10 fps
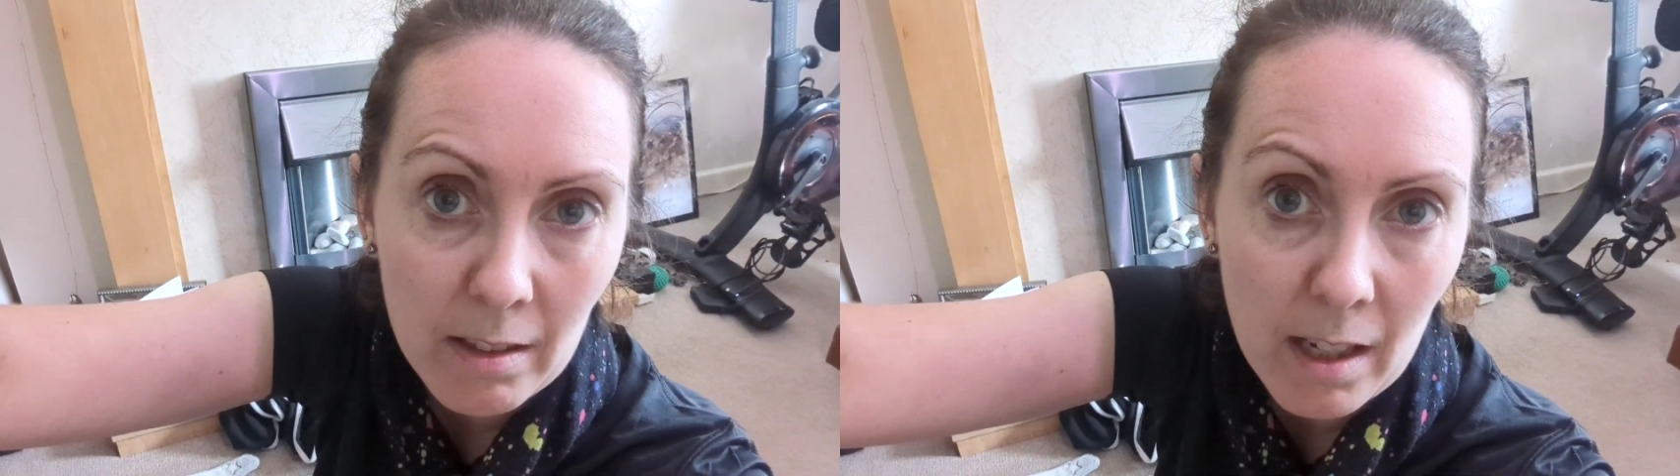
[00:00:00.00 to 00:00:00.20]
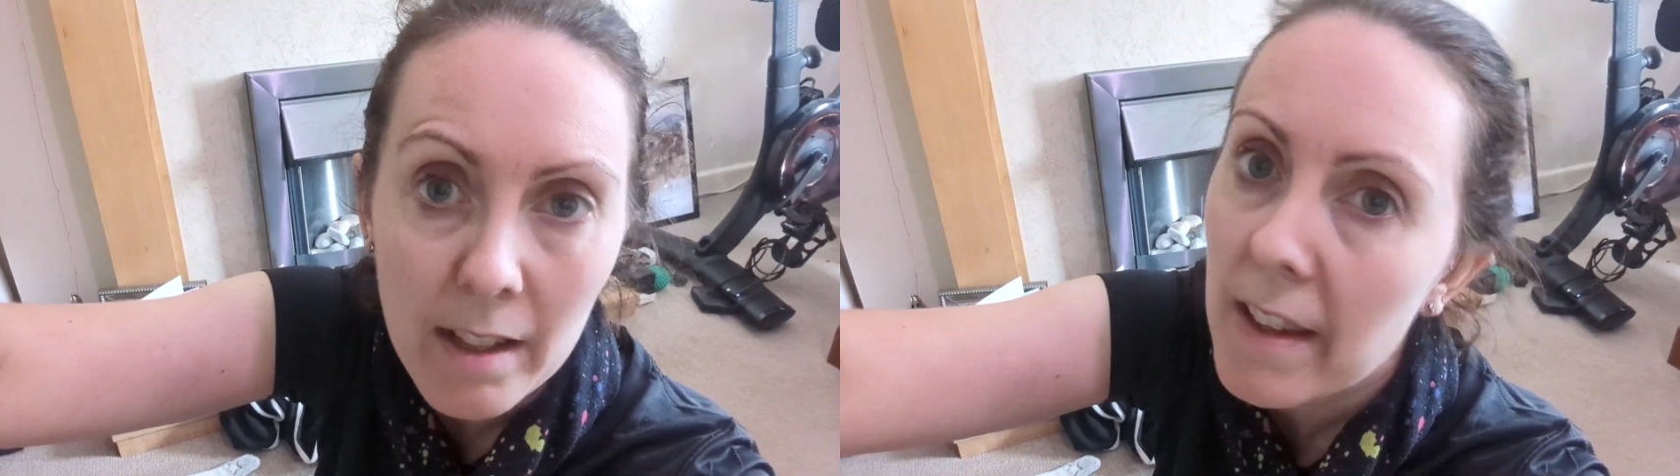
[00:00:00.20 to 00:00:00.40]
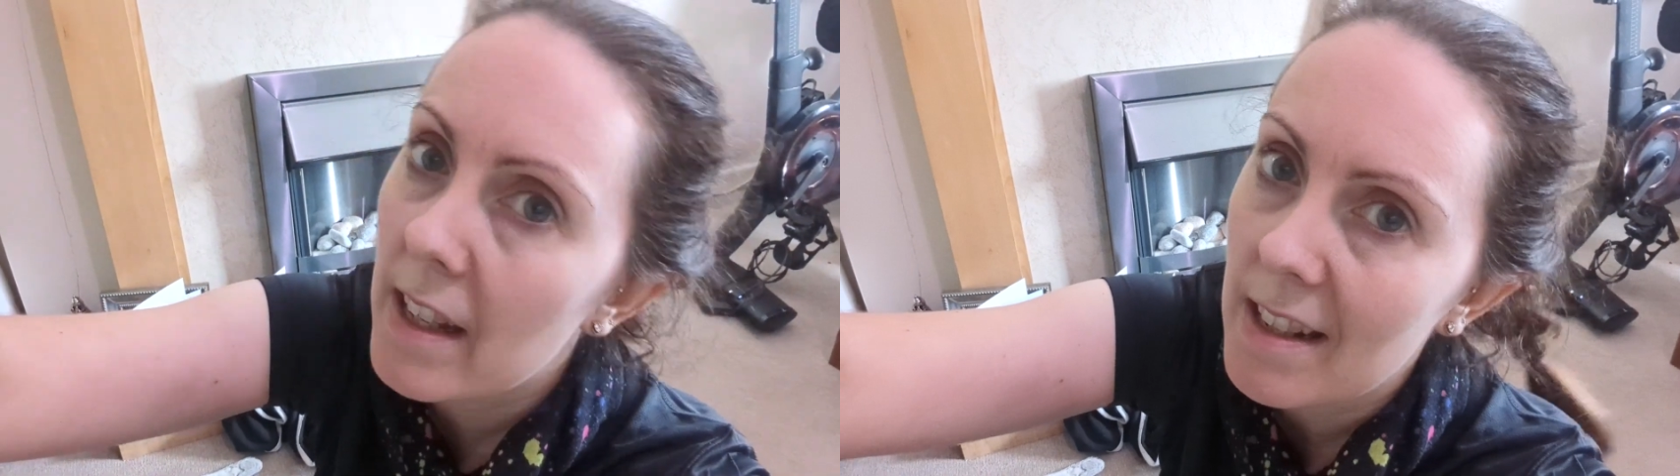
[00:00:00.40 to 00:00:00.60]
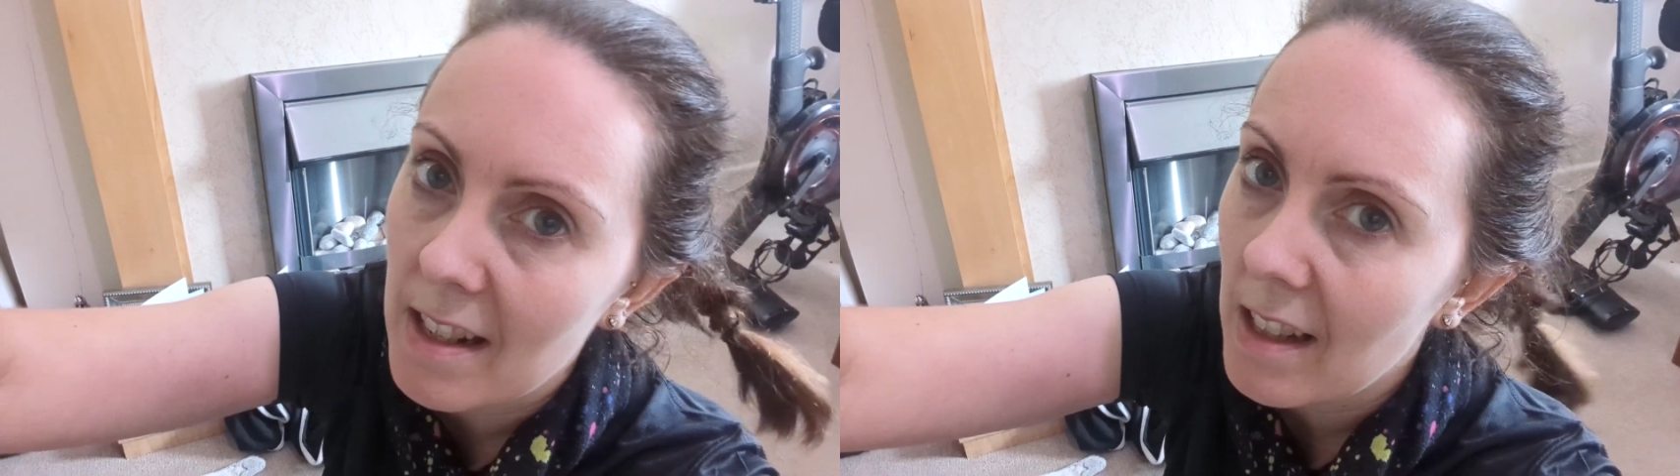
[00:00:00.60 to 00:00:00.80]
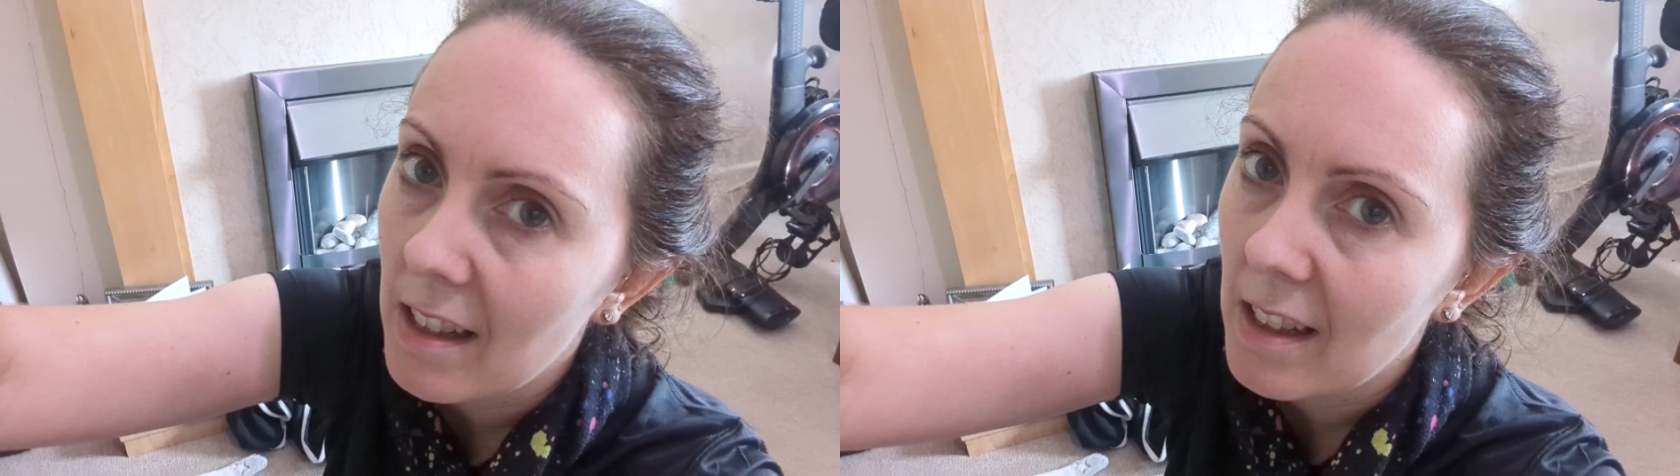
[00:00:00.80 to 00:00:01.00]
and then
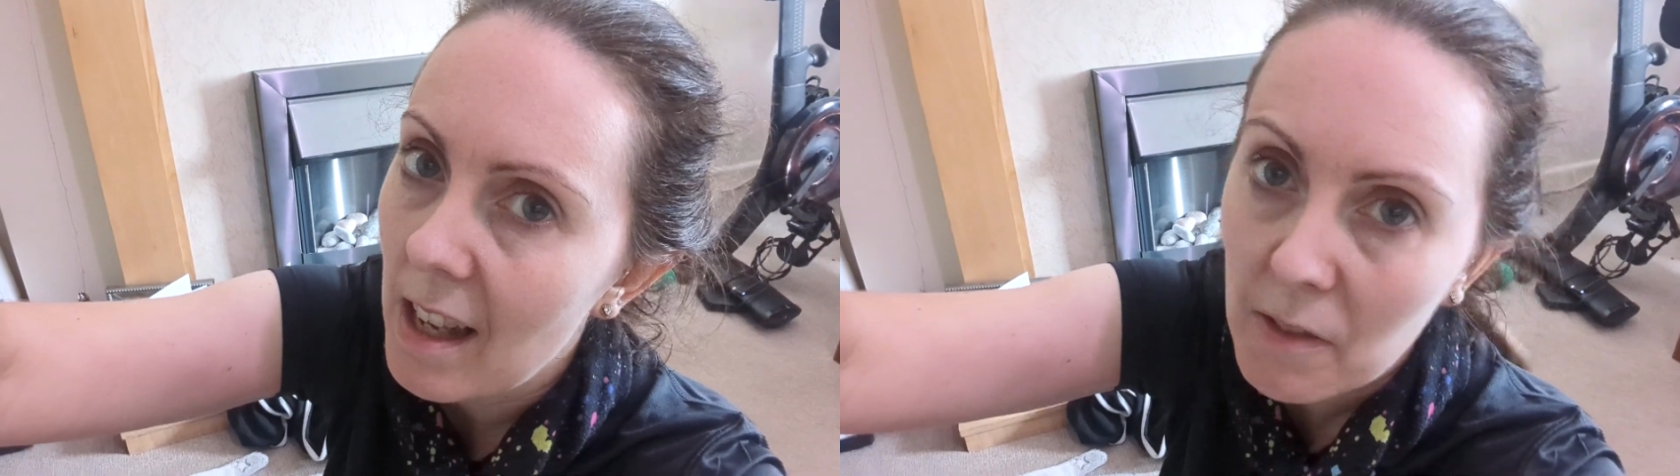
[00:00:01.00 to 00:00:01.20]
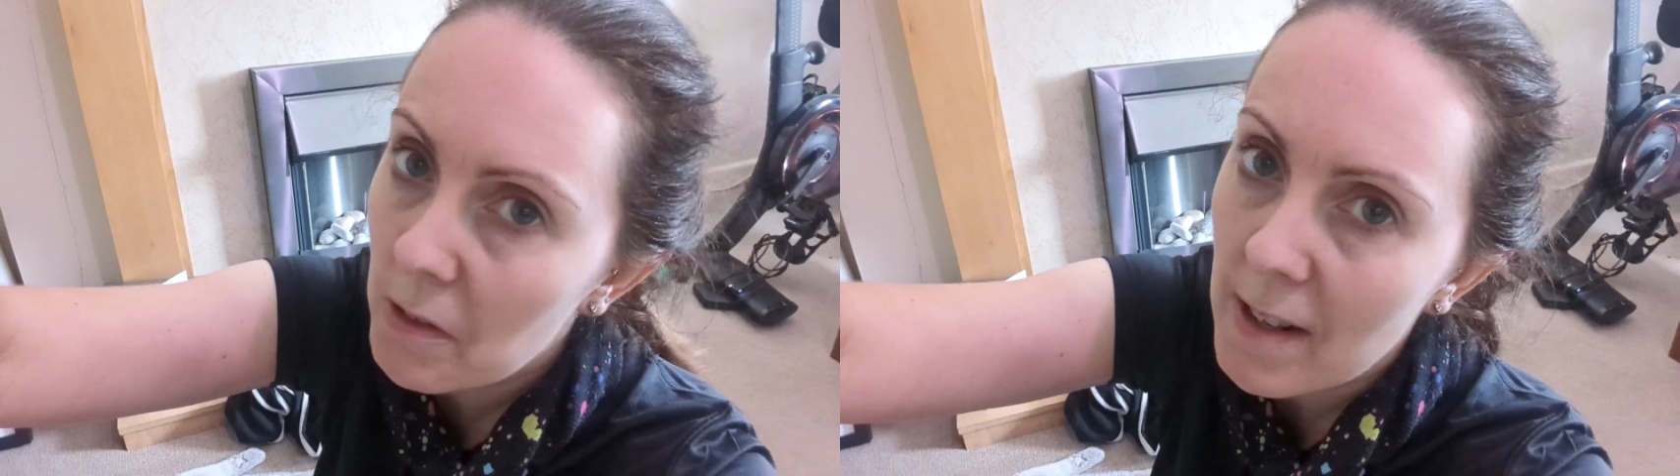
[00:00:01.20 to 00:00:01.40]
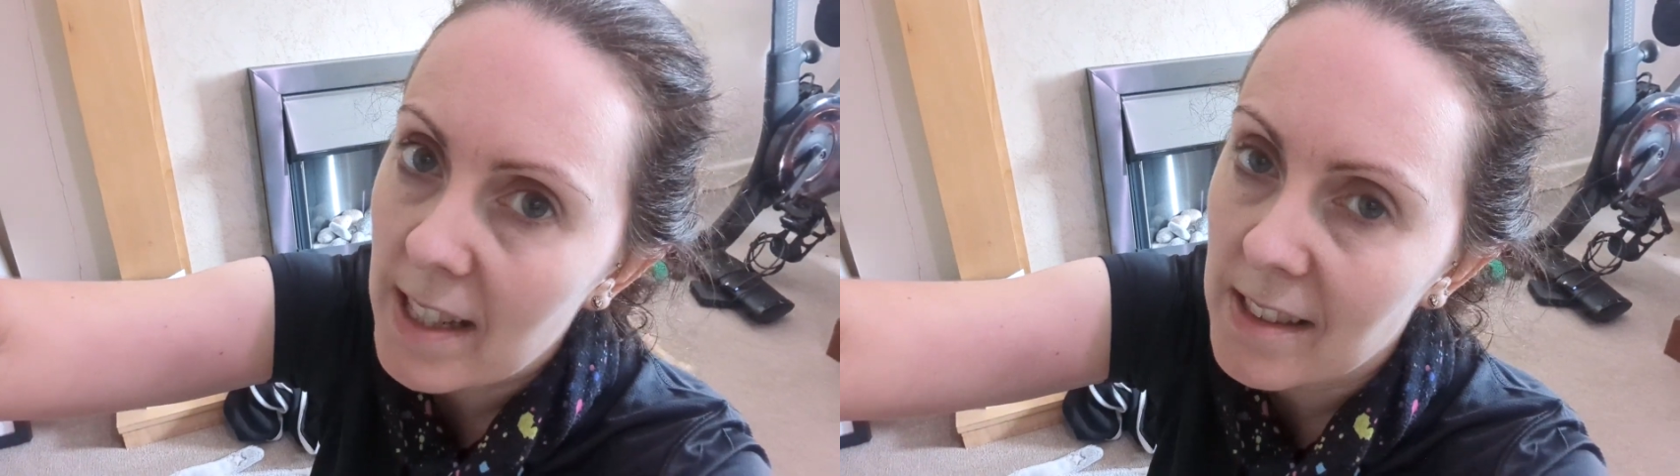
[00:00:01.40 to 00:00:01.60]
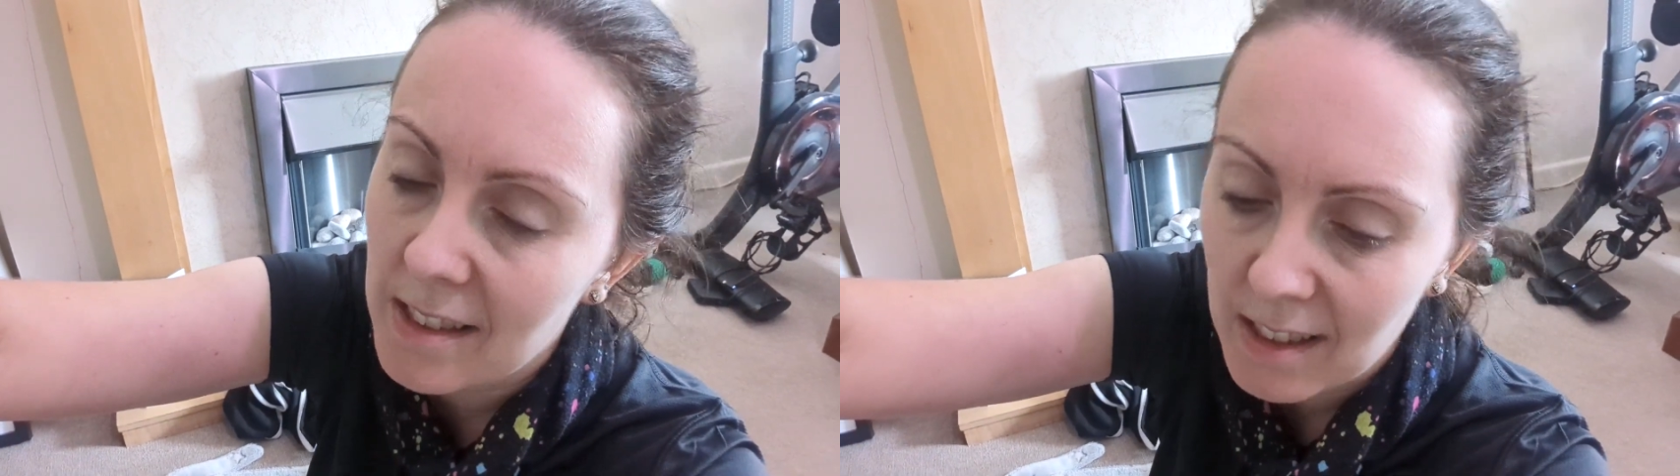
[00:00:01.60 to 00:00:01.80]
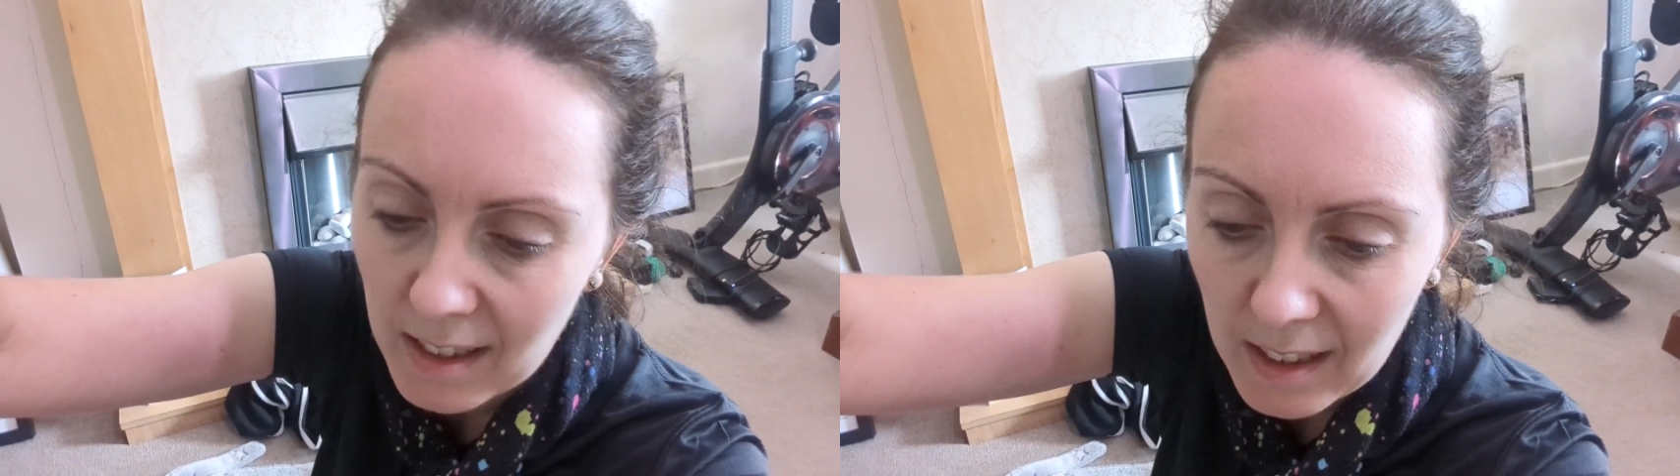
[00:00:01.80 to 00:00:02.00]
have a rest,